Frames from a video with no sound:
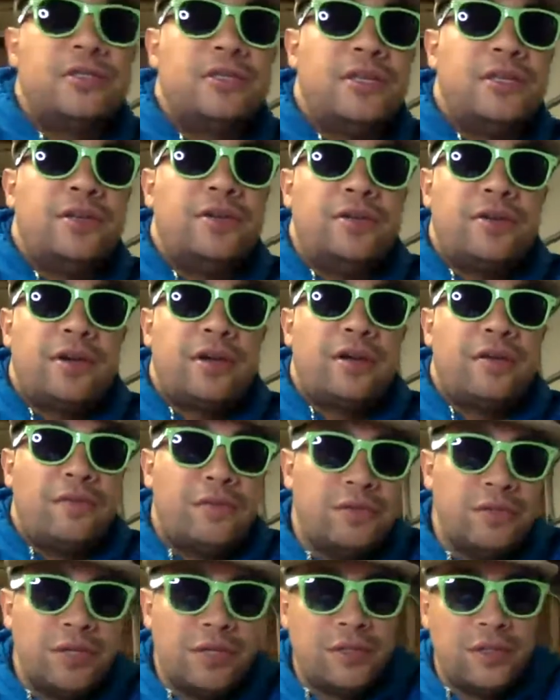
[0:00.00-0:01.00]
and you're kind of
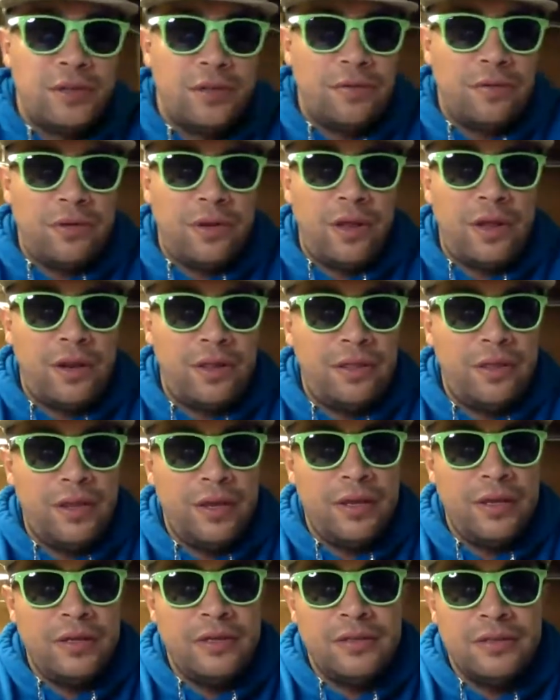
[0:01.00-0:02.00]
adjusting through a lot of
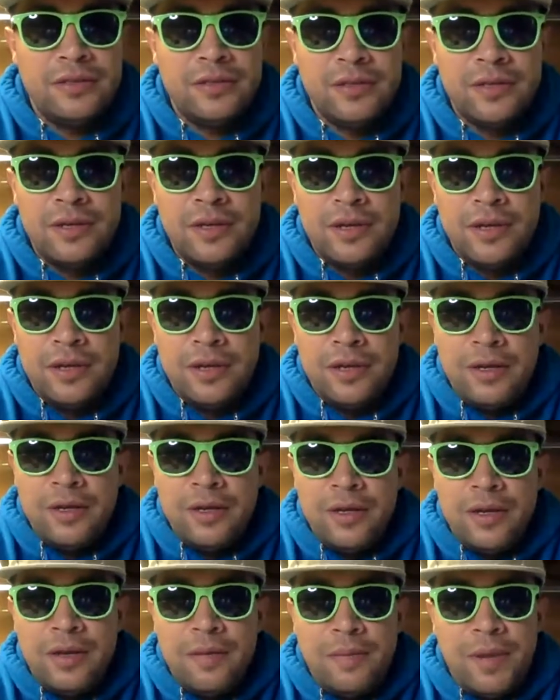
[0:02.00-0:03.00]
things.
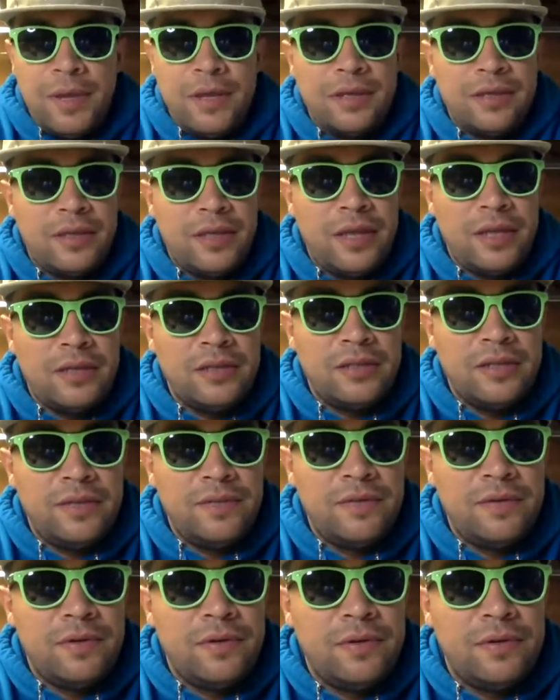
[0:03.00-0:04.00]
It makes things
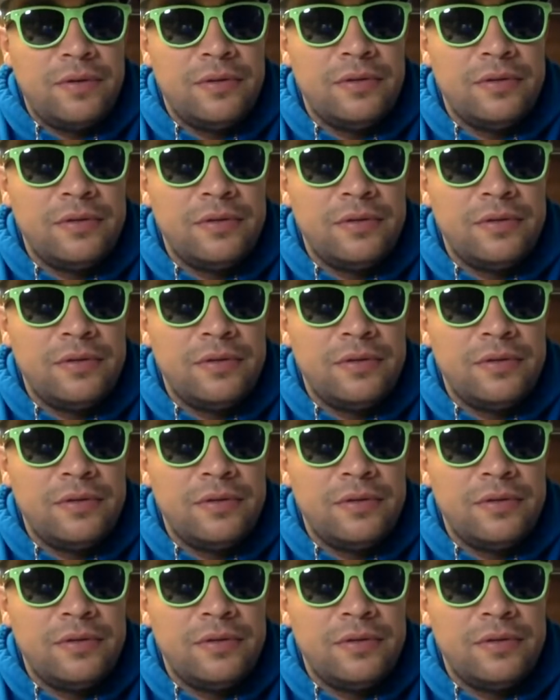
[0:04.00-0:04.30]
difficult.